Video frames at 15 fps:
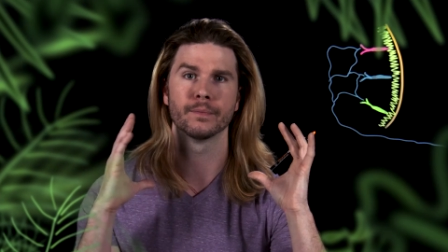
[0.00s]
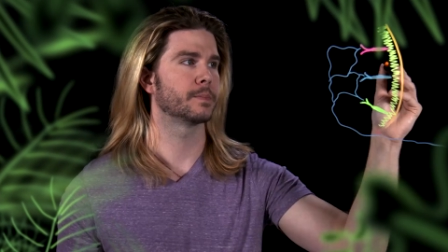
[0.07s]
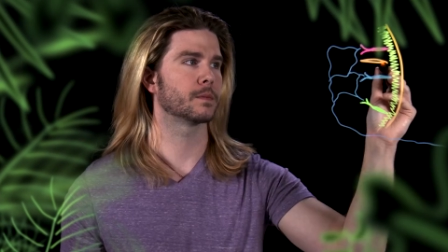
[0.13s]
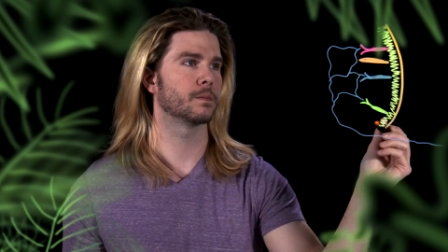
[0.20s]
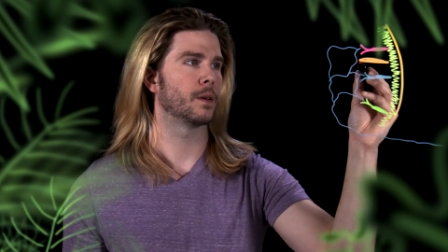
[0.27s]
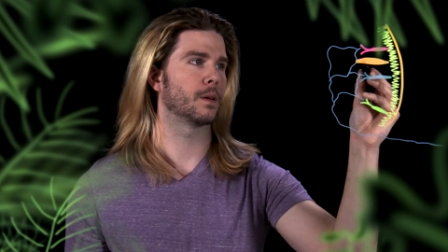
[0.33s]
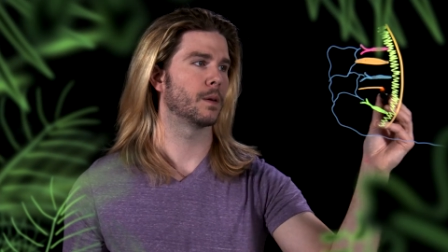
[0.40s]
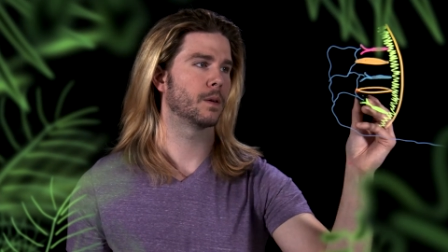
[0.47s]

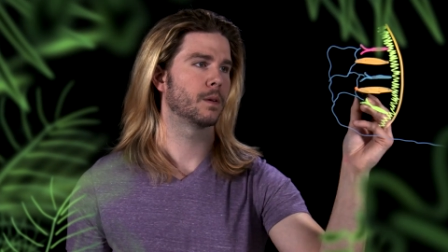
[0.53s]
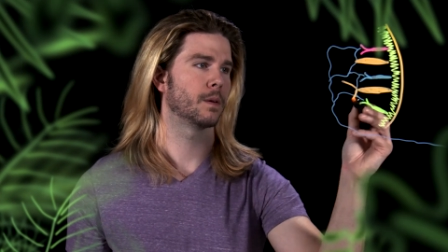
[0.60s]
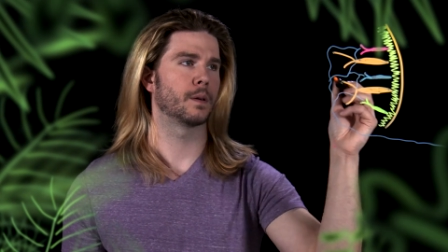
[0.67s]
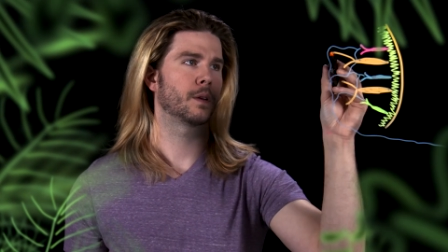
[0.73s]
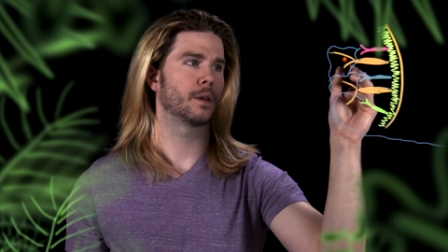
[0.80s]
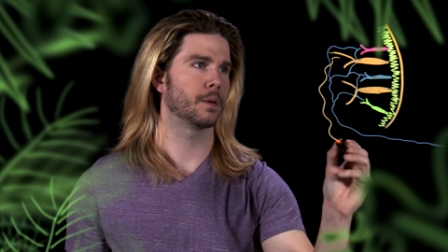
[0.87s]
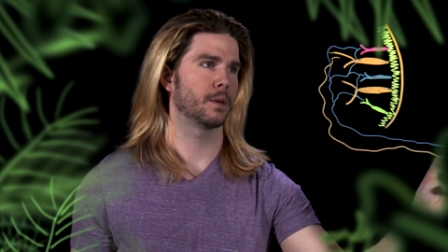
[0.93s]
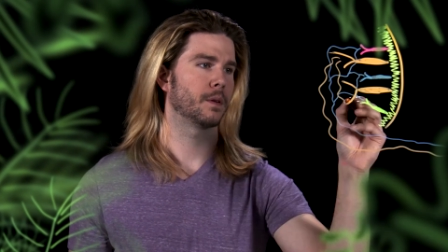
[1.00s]
To see
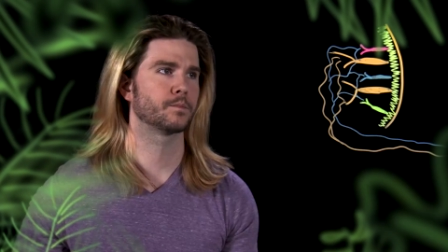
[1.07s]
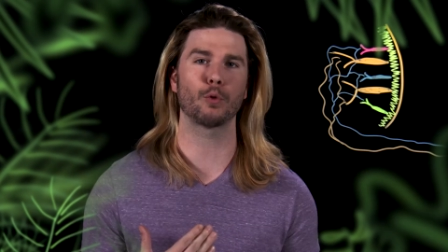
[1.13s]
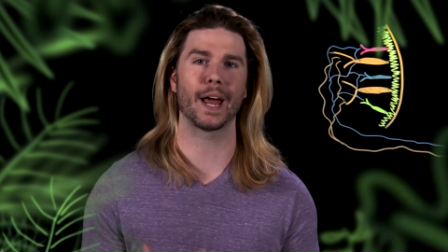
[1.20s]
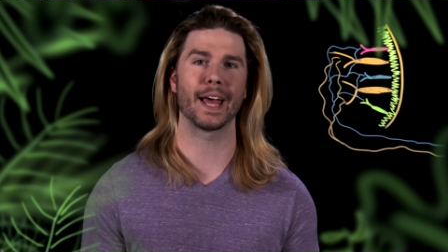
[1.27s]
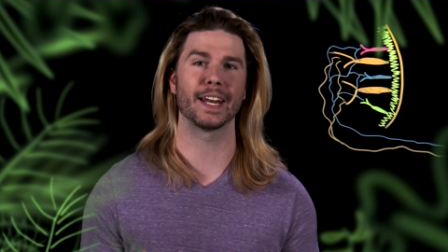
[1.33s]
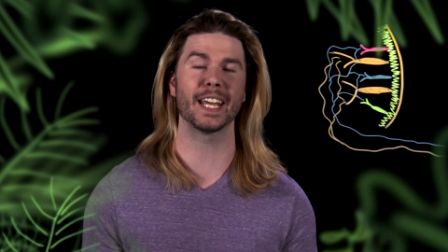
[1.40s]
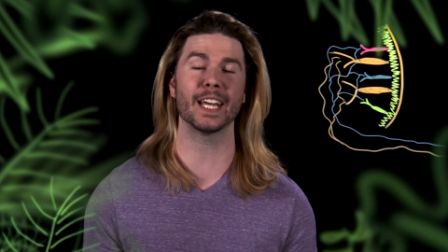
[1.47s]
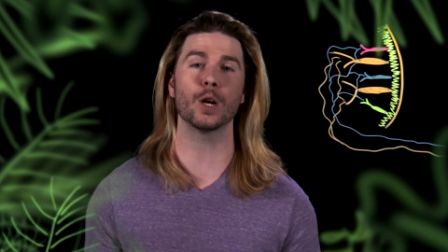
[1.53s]
in
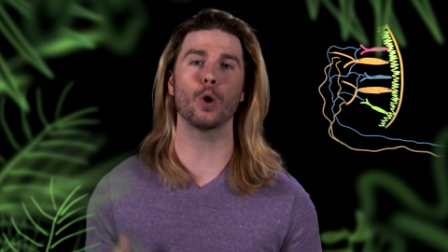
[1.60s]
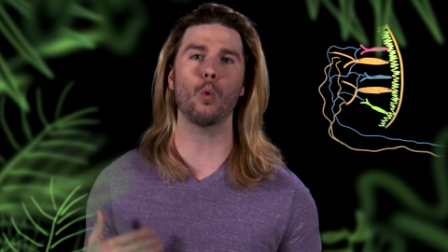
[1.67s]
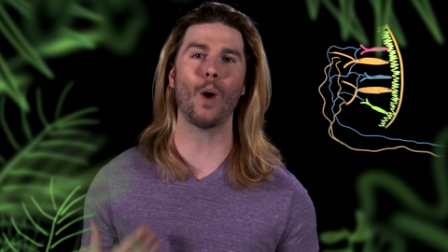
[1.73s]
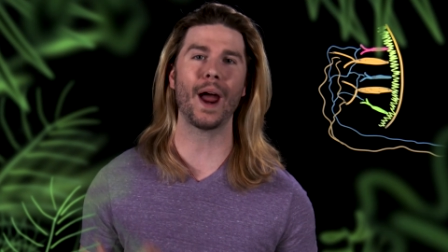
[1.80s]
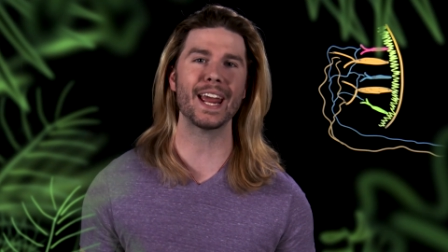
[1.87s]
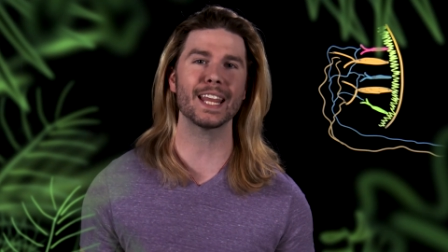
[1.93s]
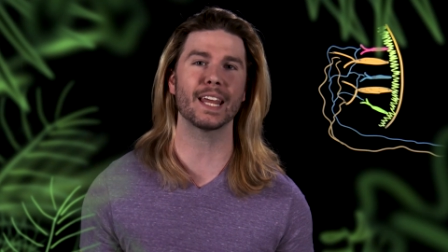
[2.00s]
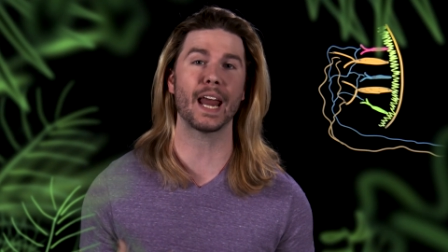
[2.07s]
infrared in a
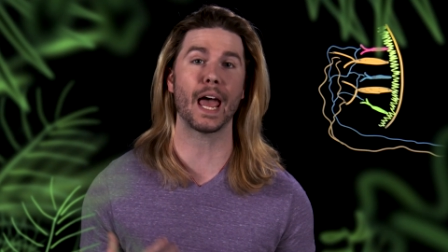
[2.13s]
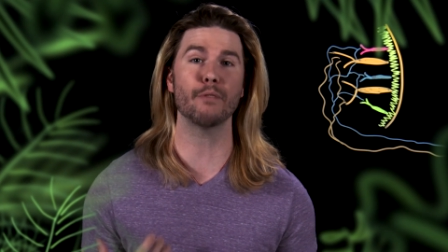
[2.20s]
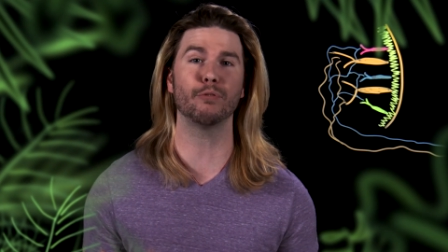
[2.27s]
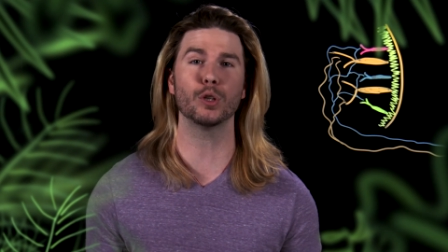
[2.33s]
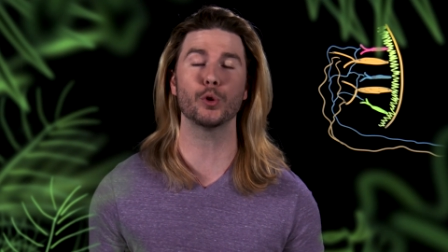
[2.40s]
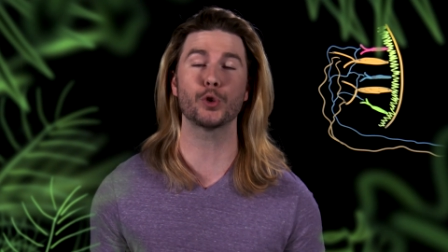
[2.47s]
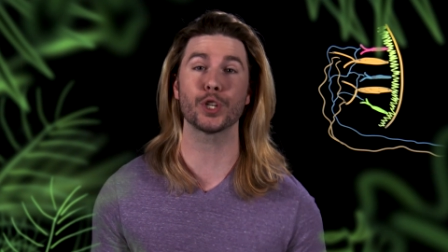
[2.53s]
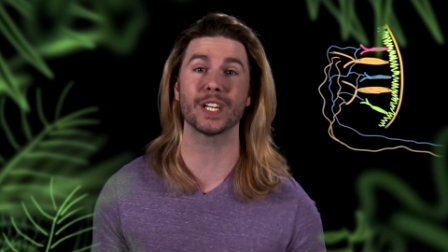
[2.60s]
way that
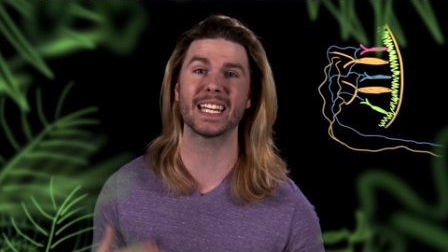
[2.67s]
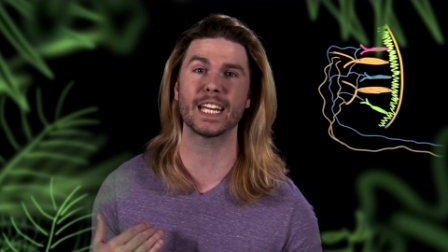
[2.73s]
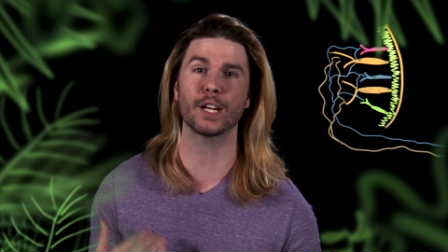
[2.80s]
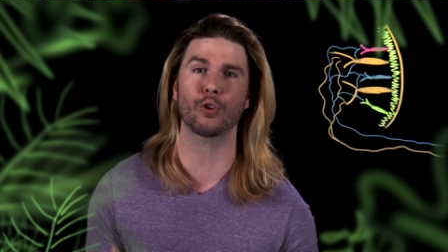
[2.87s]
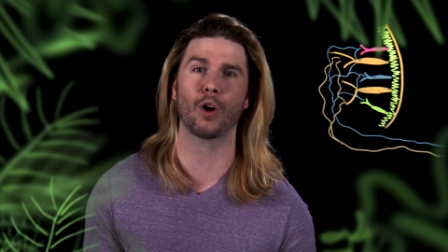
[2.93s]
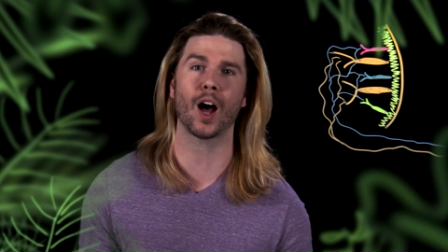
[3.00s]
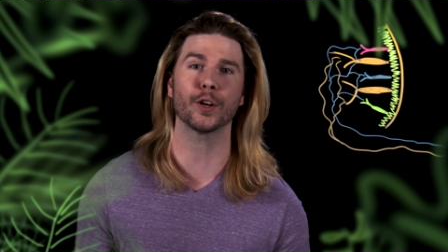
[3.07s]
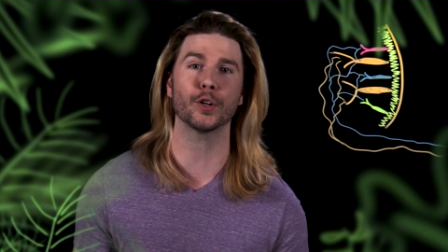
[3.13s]
evolution
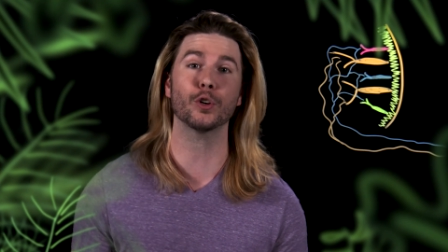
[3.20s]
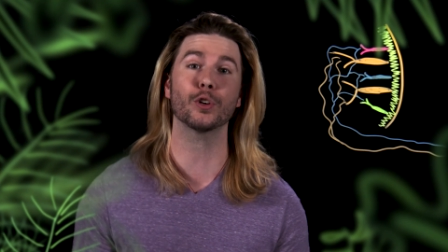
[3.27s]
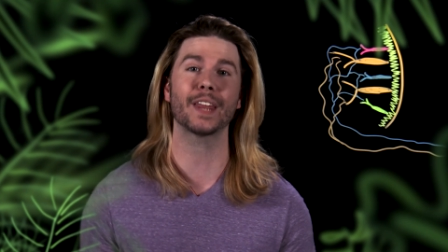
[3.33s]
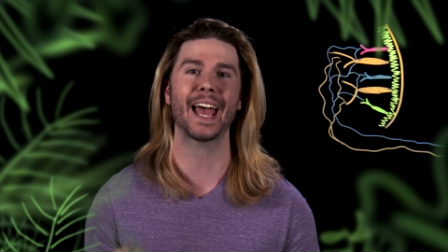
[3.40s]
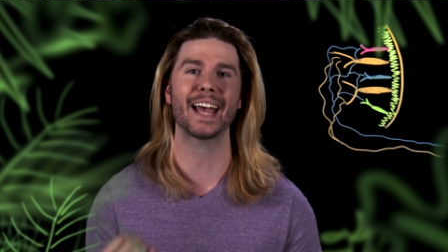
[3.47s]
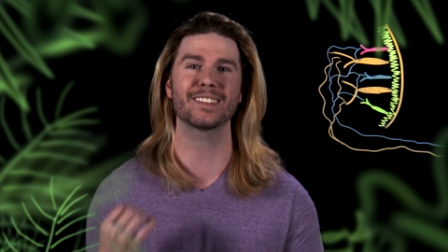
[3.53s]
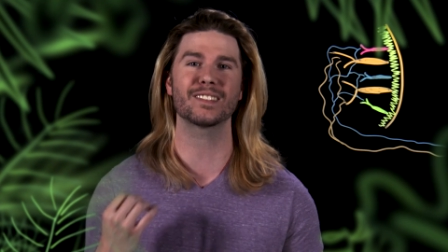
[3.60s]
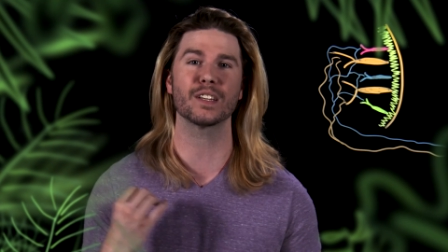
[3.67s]
here on Earth
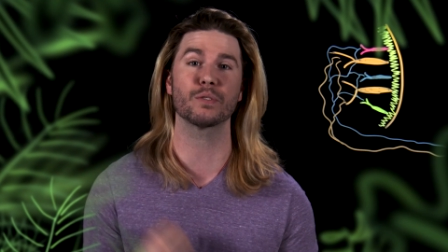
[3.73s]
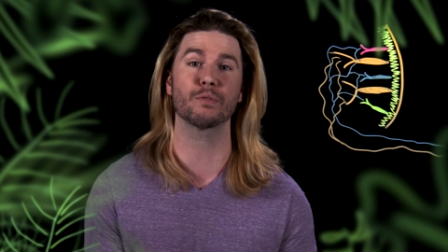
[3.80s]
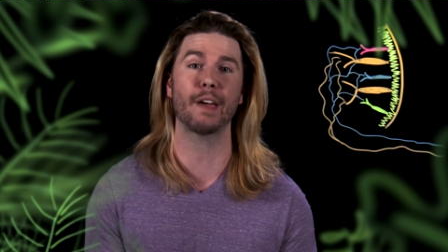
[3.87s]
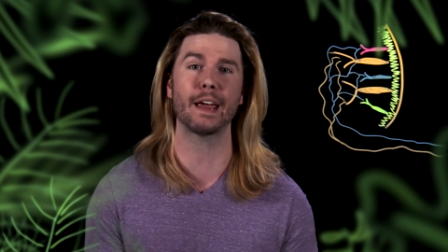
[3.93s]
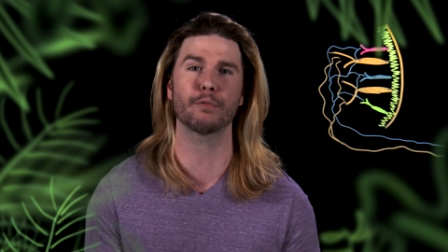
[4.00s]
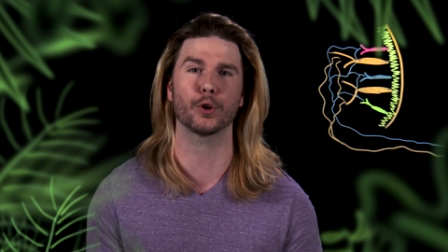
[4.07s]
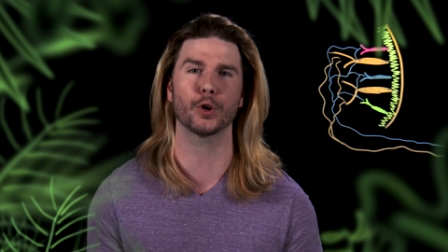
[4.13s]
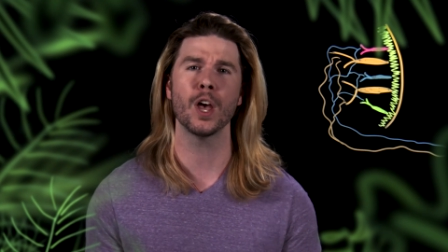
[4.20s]
has
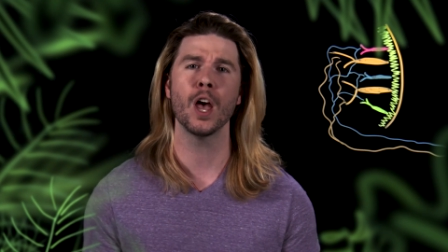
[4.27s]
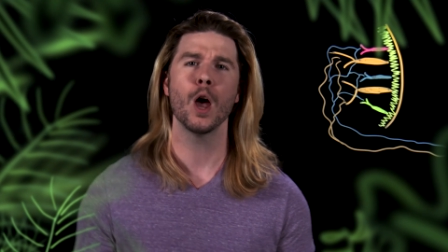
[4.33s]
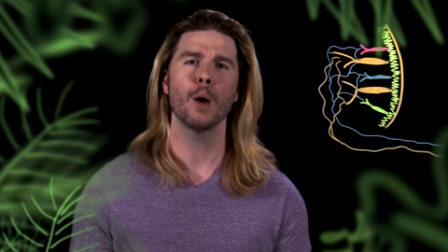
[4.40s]
disfavored,